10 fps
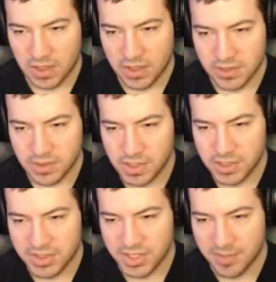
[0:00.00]
Is there a guy
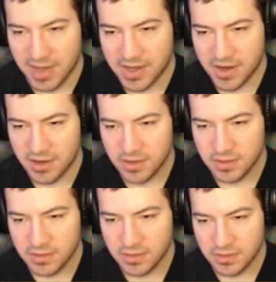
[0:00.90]
just sitting back here?
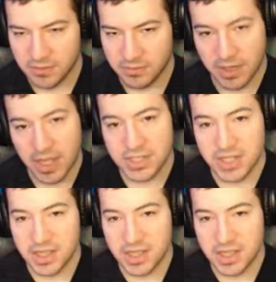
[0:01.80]
For a headshot.